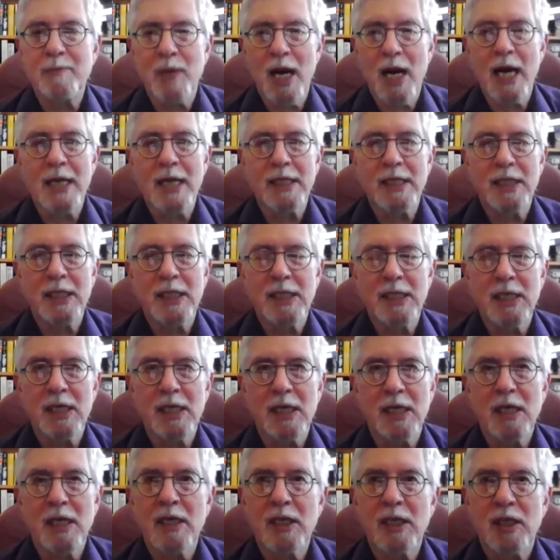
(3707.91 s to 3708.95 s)

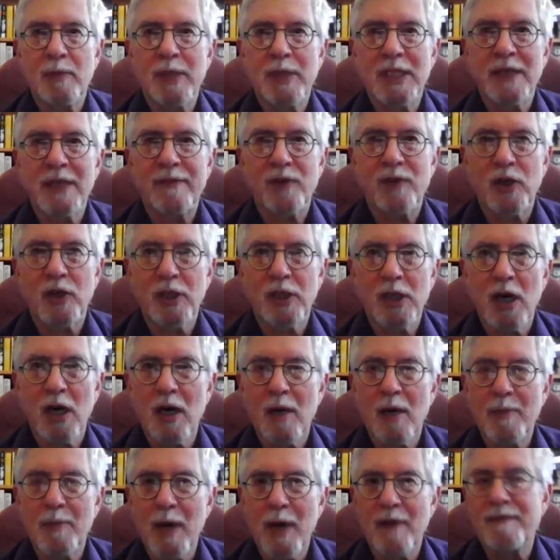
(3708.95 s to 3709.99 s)
could be different,
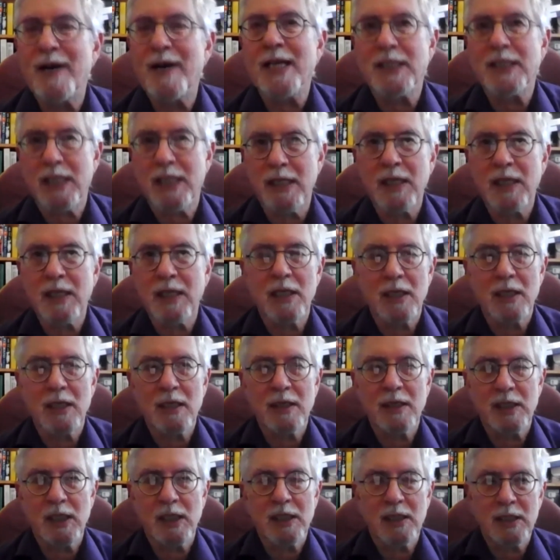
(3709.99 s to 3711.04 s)
affecting
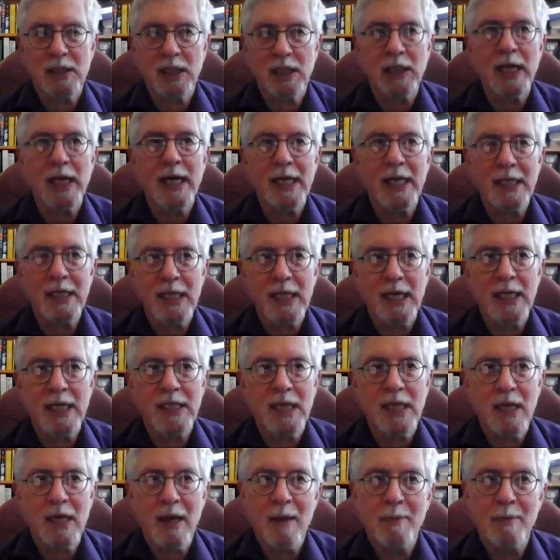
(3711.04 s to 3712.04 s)
the laying date,